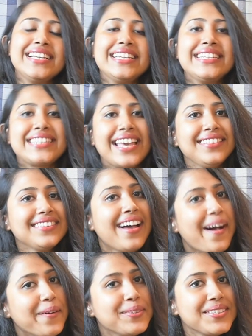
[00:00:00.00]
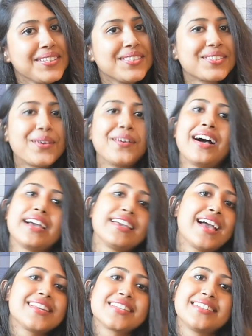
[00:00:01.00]
10,000 saw I
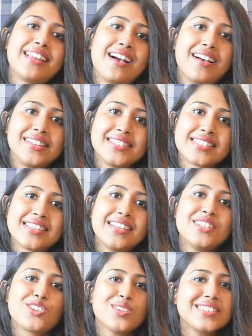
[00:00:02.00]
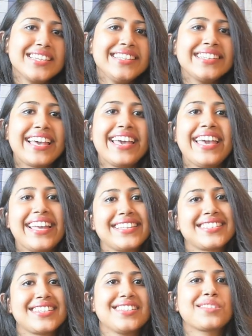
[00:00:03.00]
at a glance, tossing their
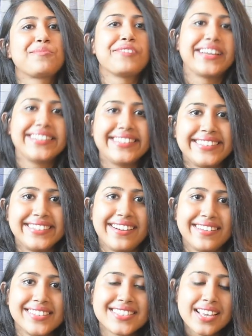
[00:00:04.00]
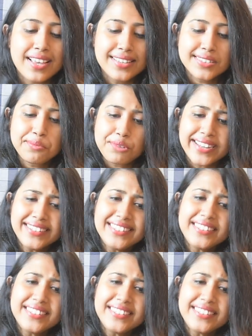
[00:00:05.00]
heads in sprightly dance. Sprightly